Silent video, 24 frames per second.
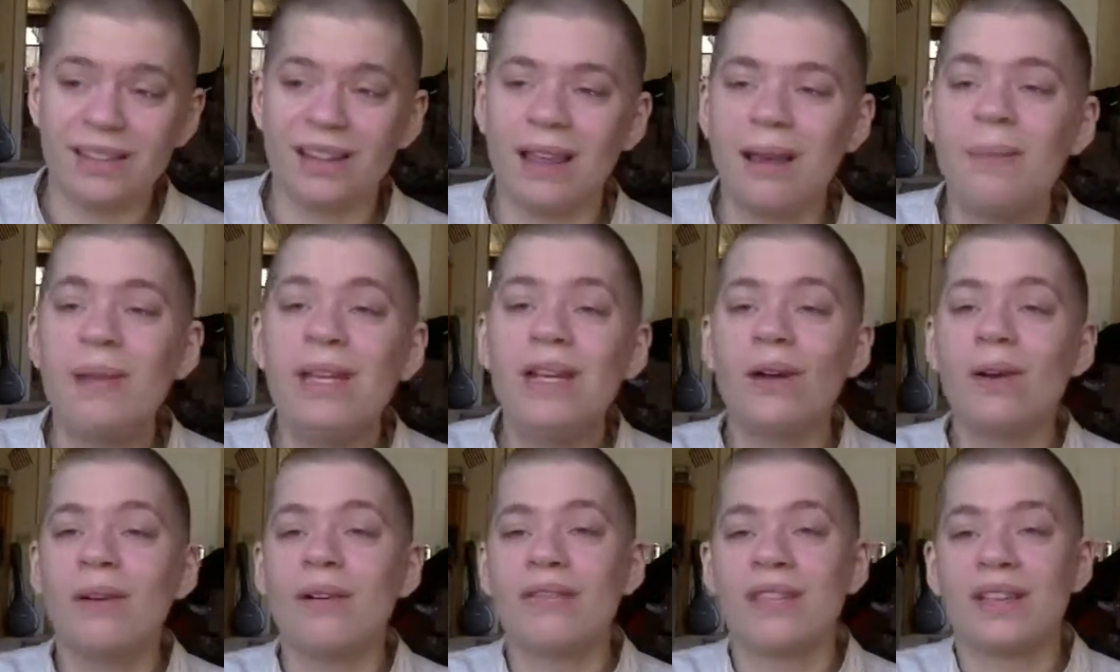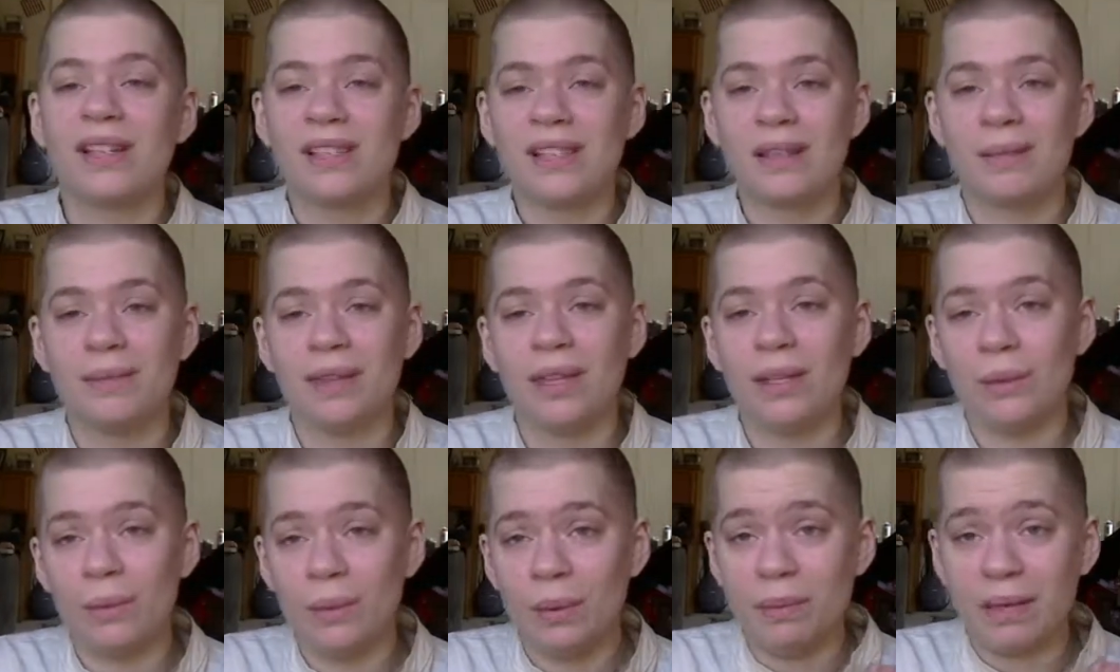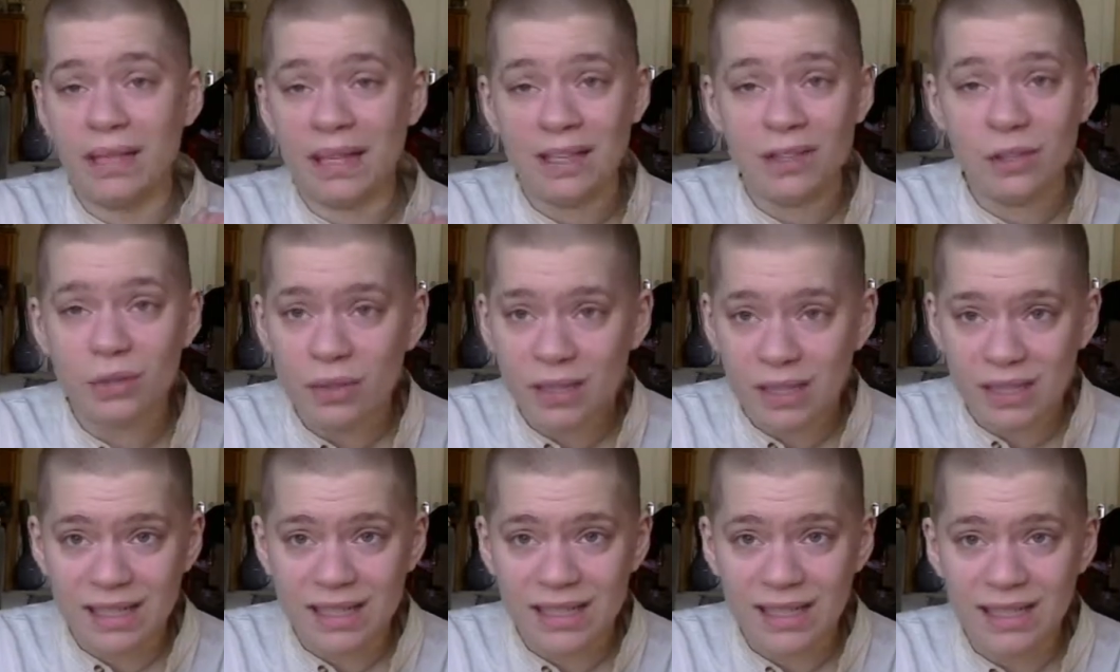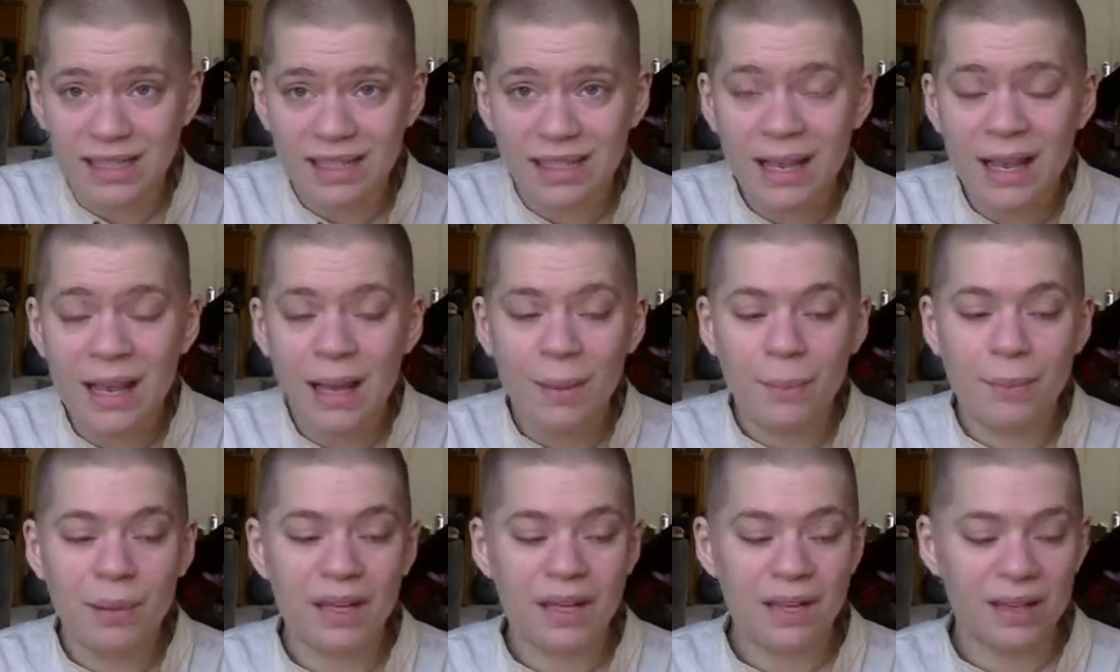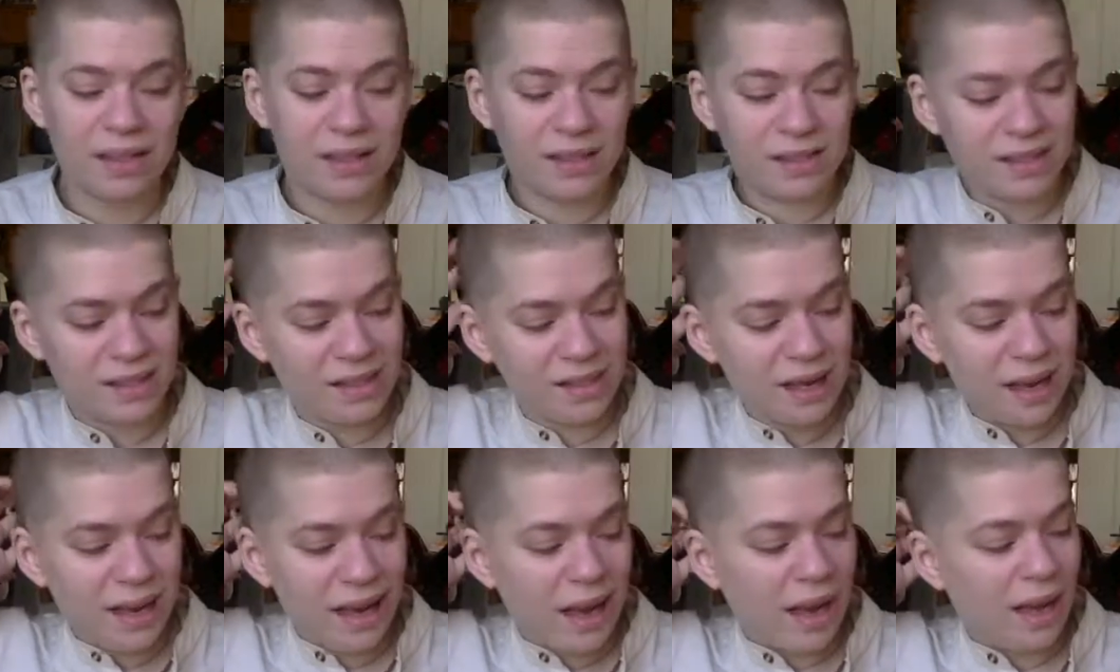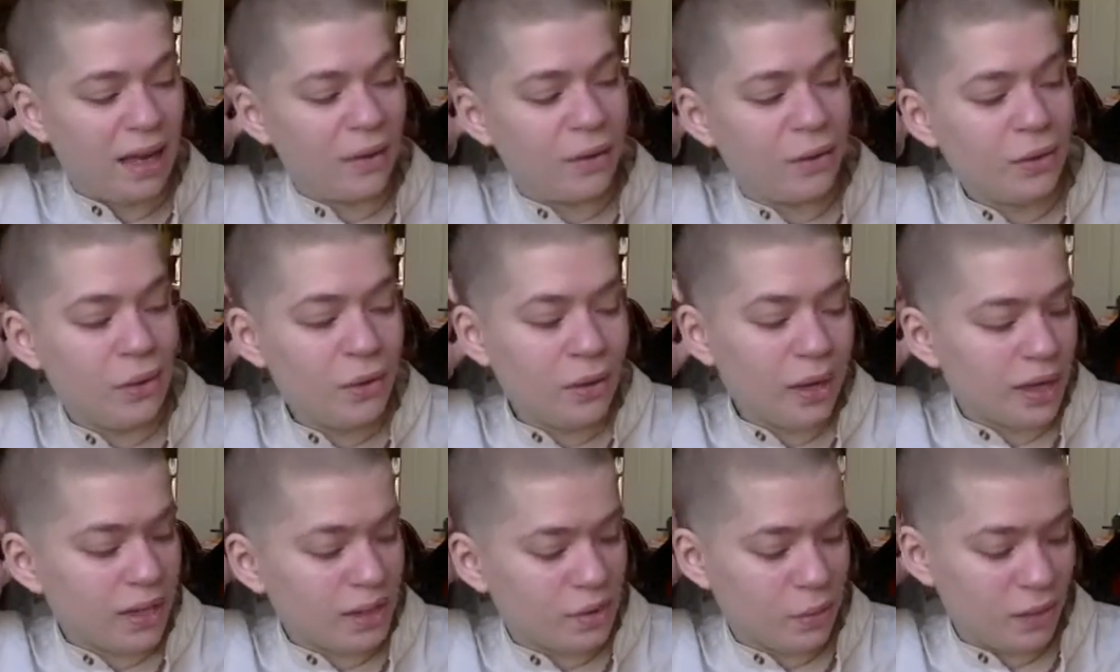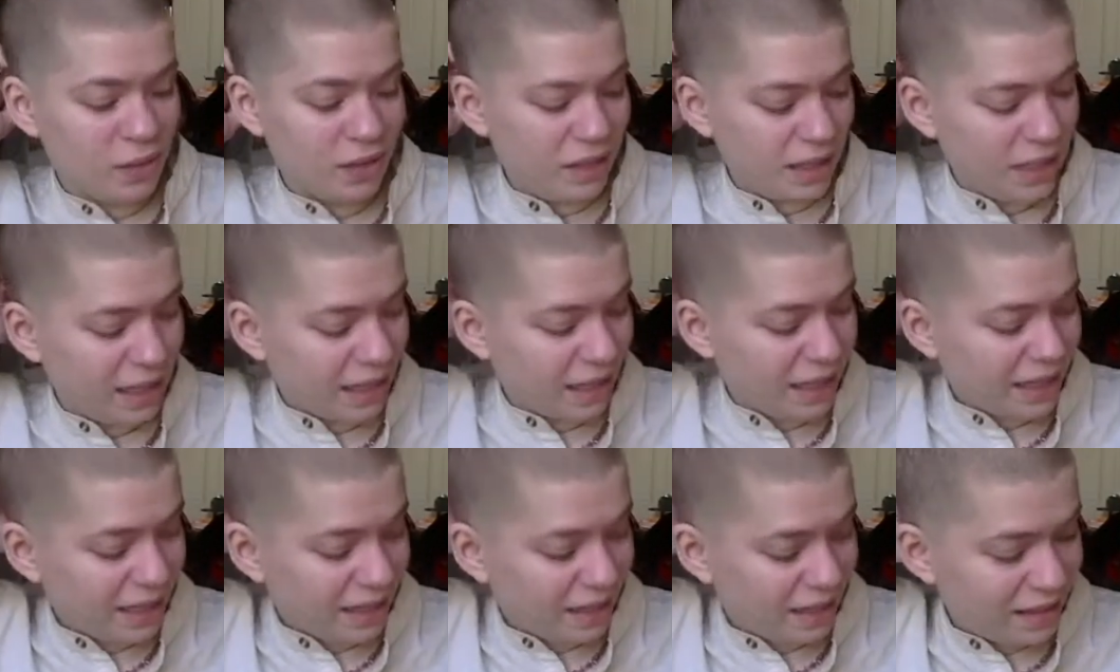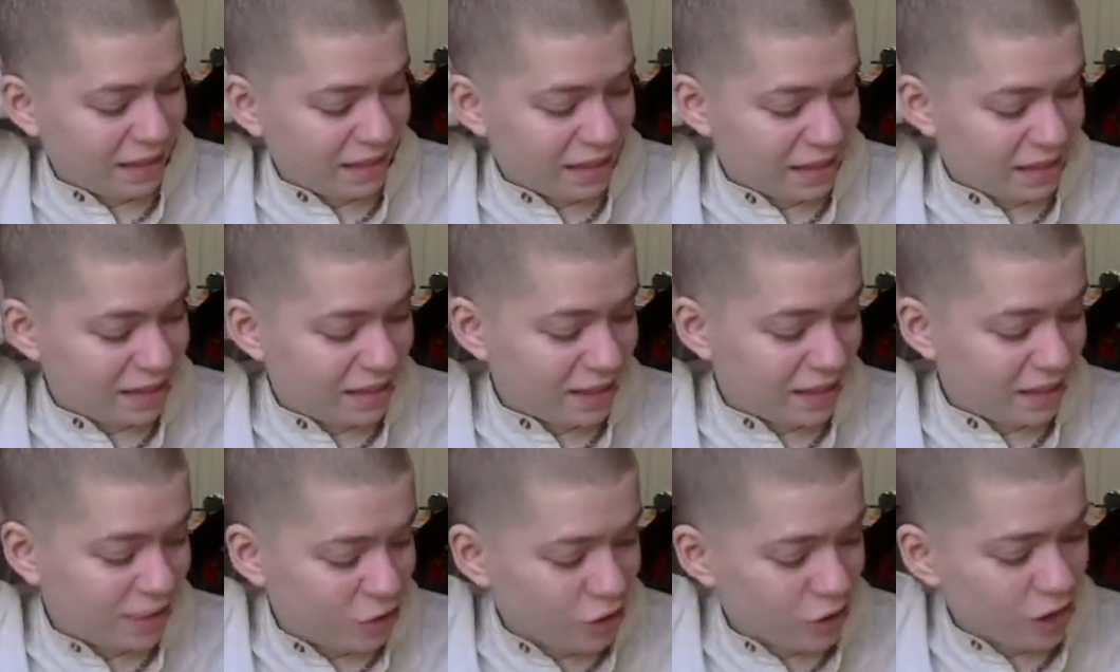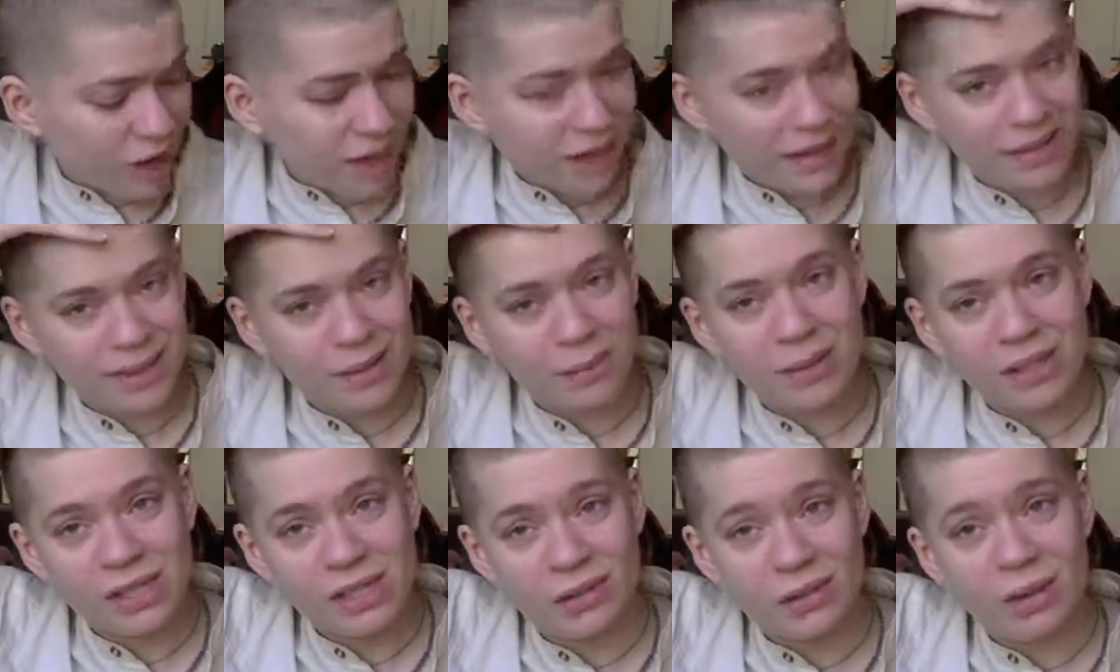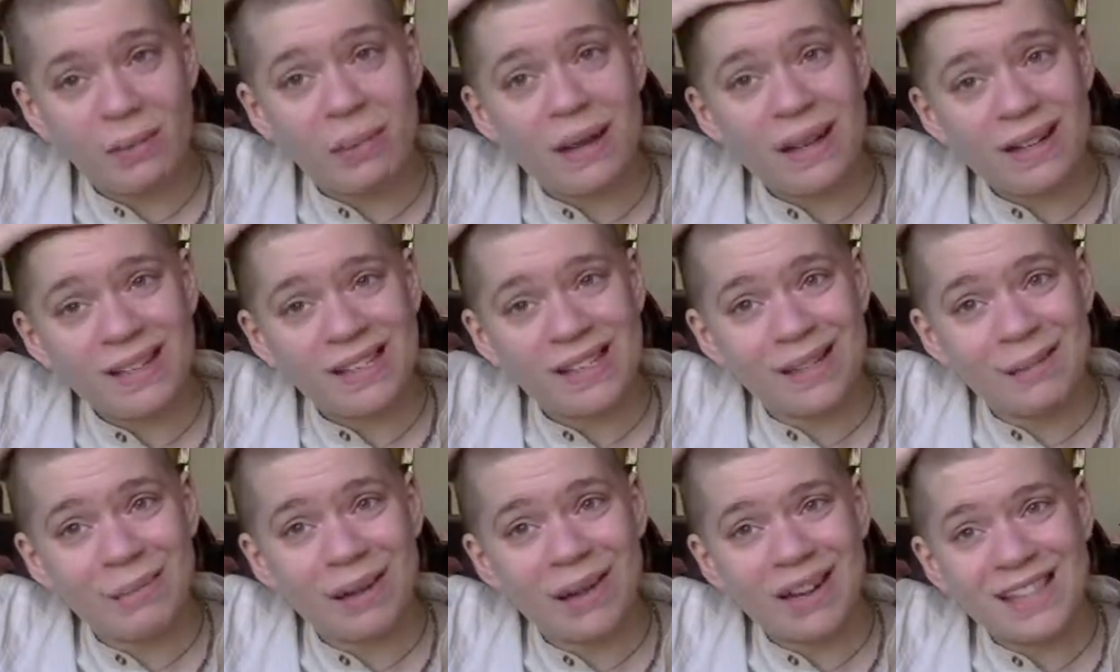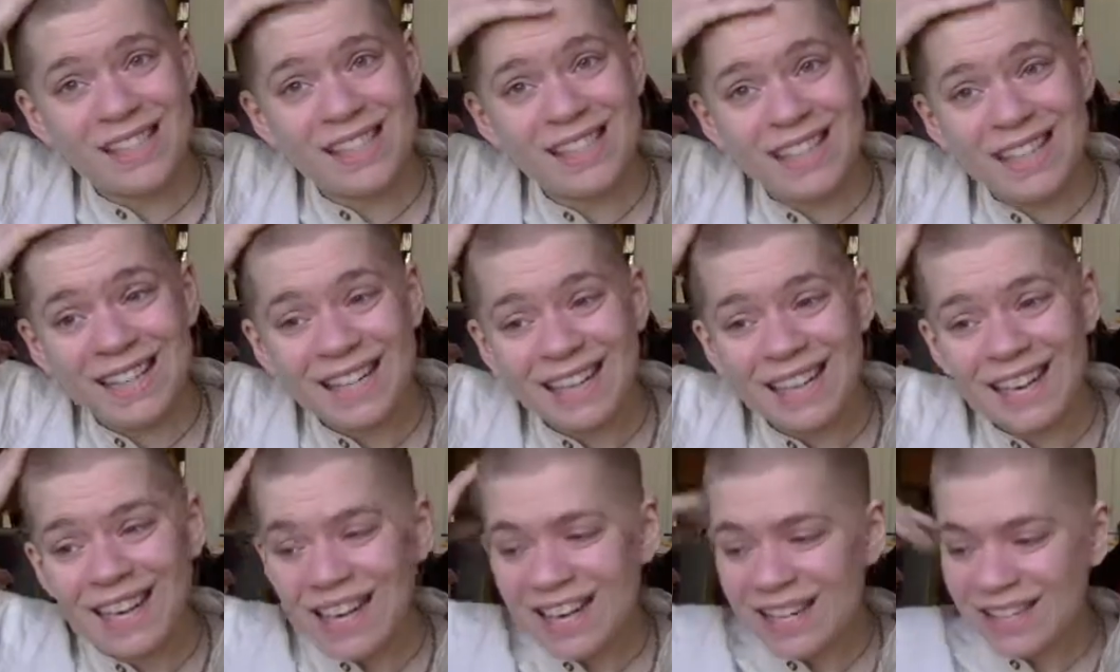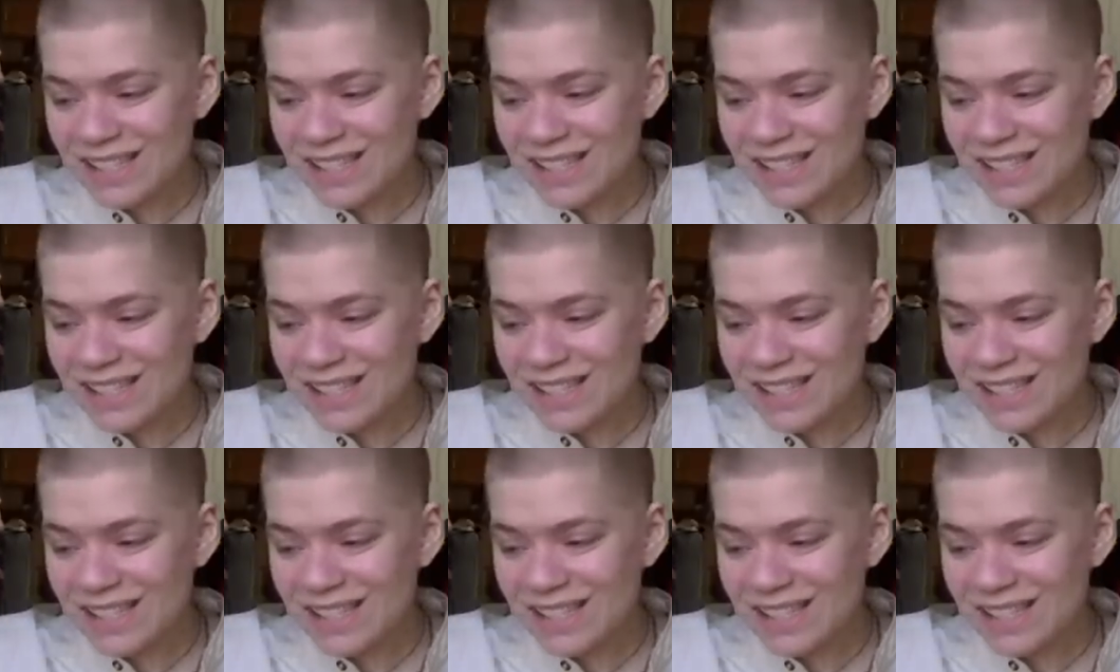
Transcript: Let me know if that's something you would be interested in because I know you guys were digging the Sage Goddess mystery box unboxing,